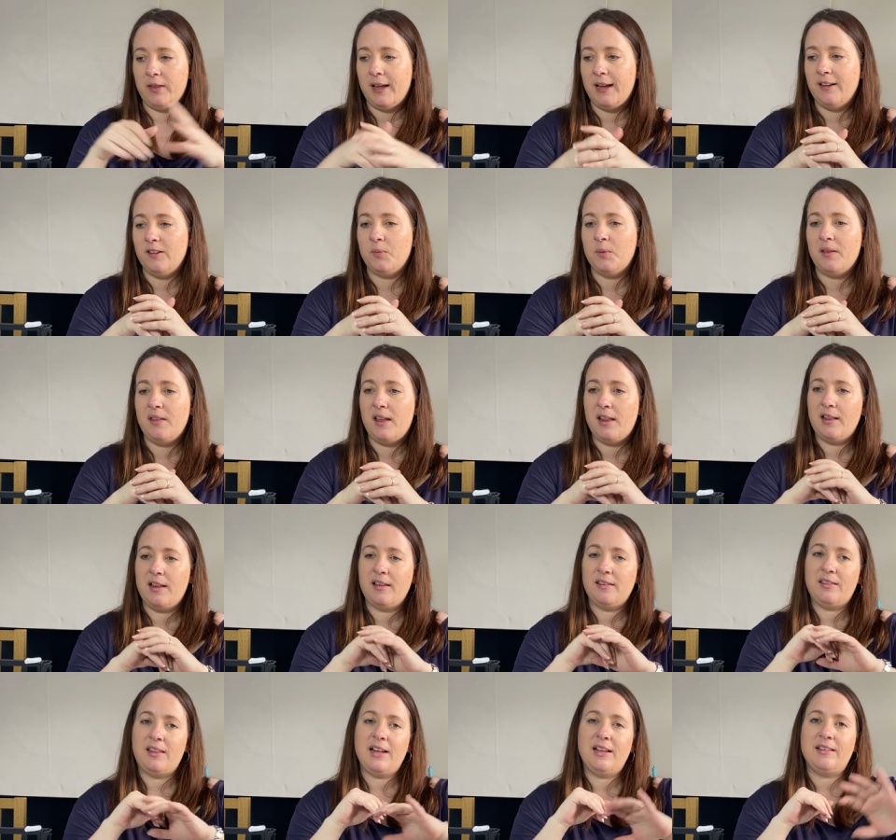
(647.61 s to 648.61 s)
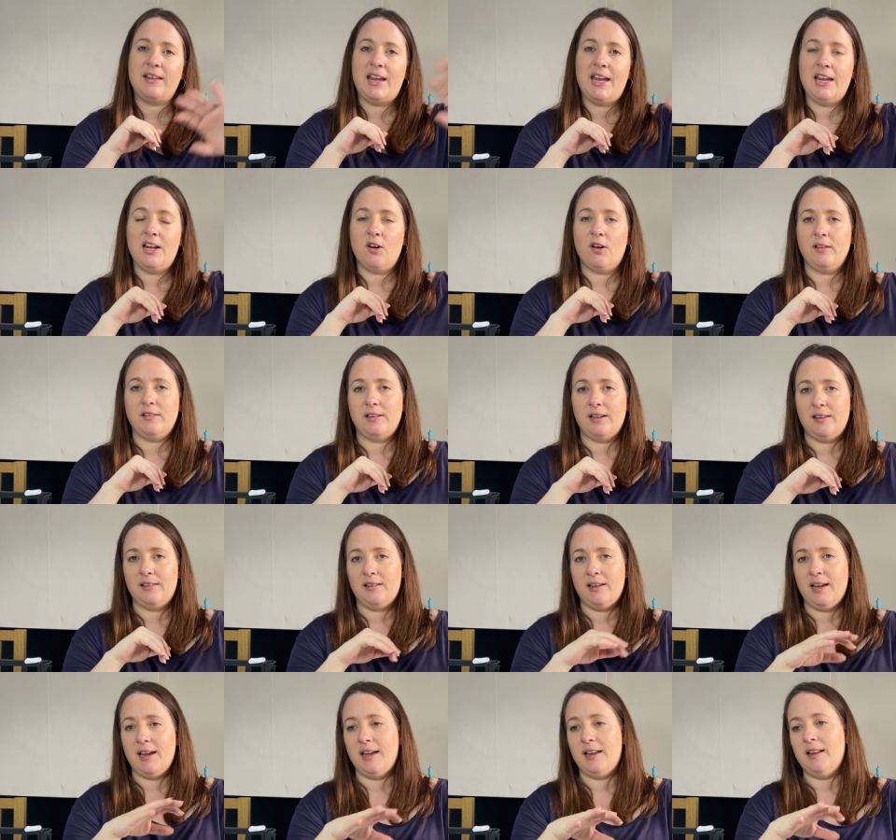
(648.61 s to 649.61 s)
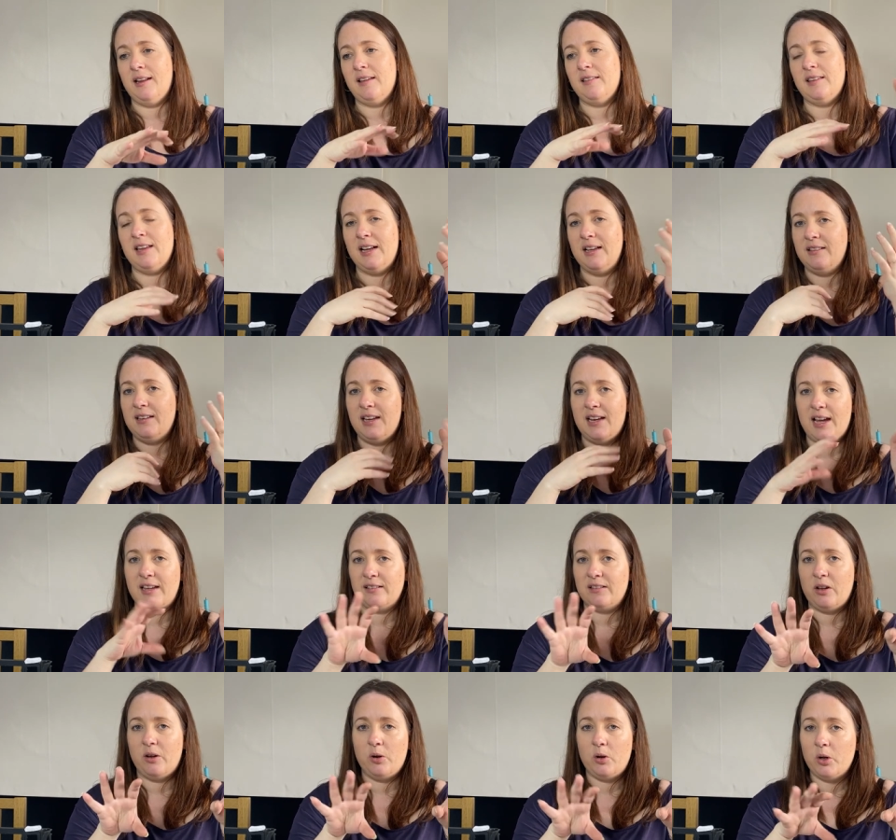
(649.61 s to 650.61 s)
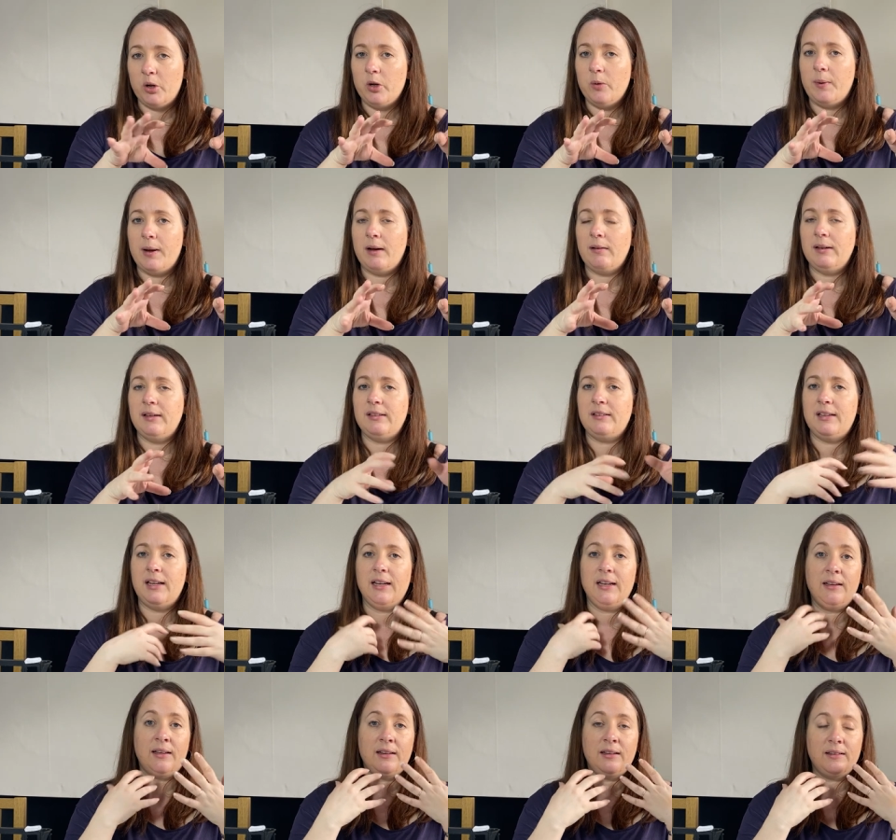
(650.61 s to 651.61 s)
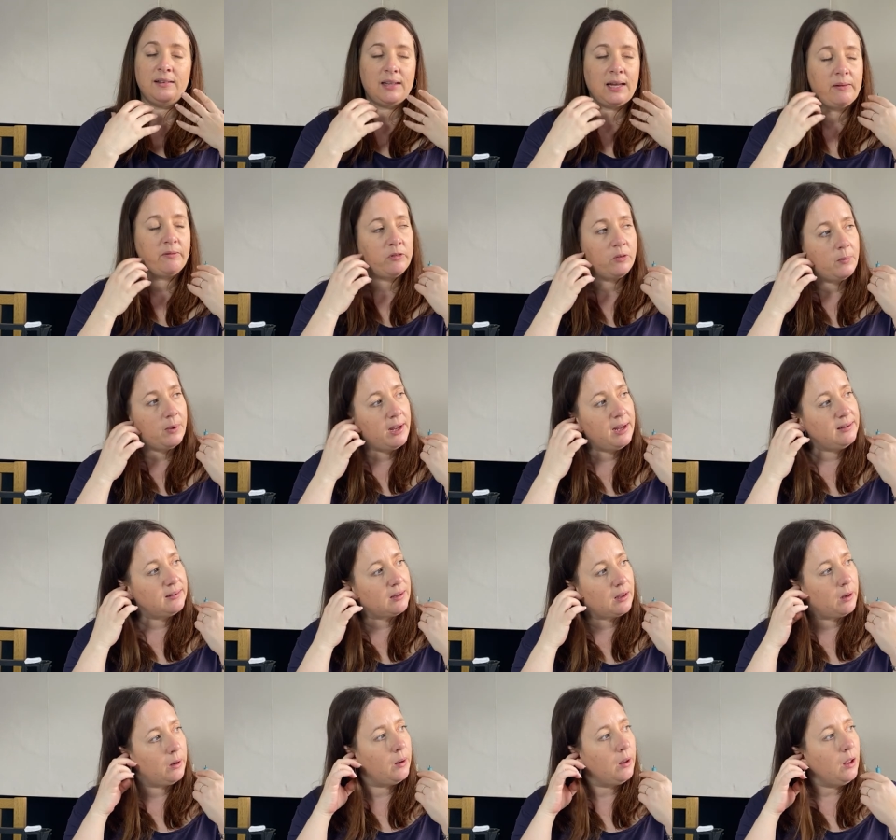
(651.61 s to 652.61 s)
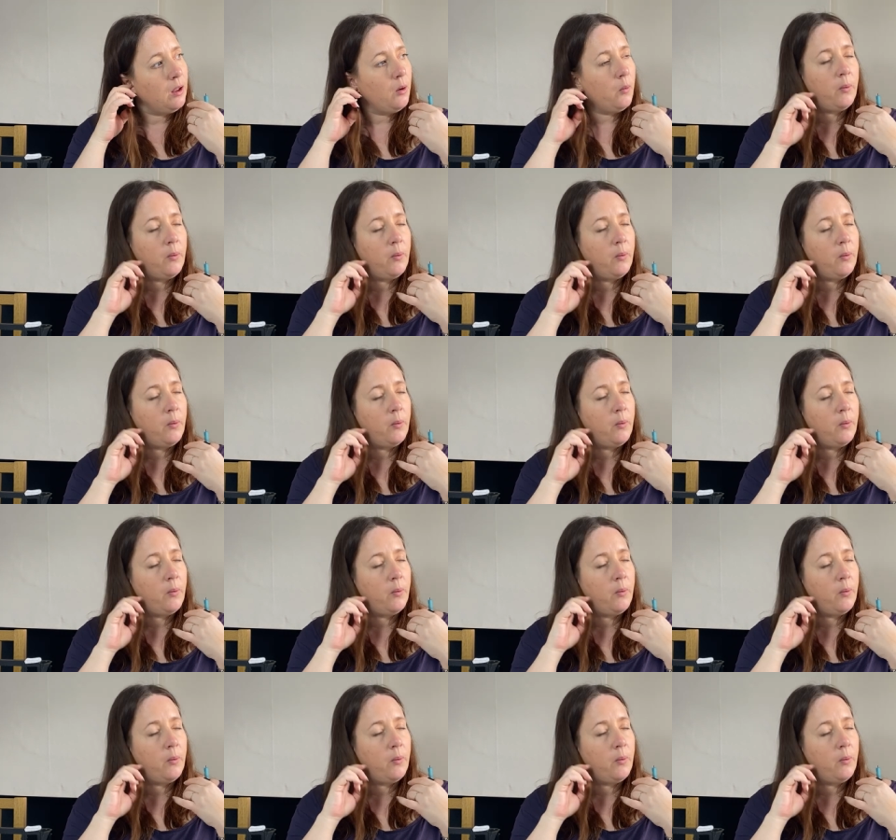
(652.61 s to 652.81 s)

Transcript: things but then there's things that he likes listing and there's things he has no clue about listing and the same for me so